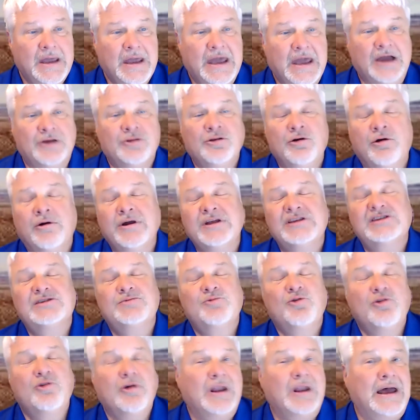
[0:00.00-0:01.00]
Ignoring
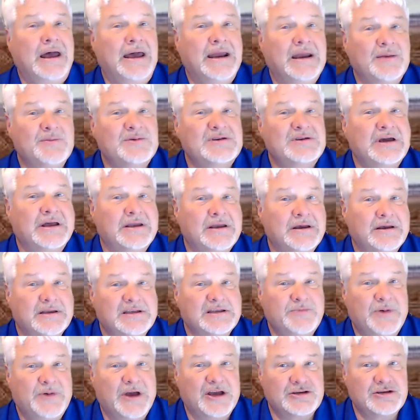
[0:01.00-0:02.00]
small items on the
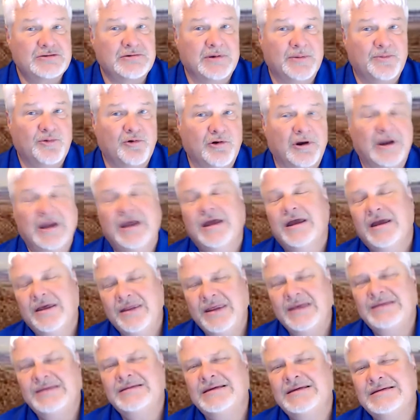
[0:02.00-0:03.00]
inspection report.
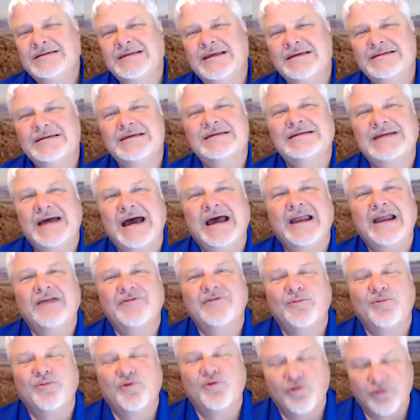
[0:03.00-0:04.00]
This is this is kind of
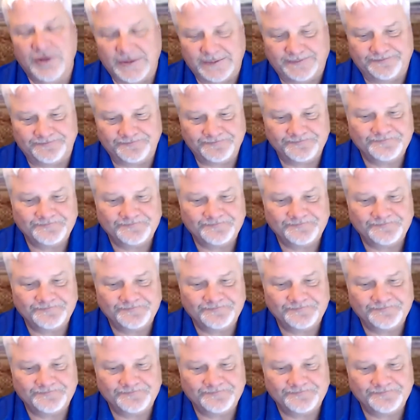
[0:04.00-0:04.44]
important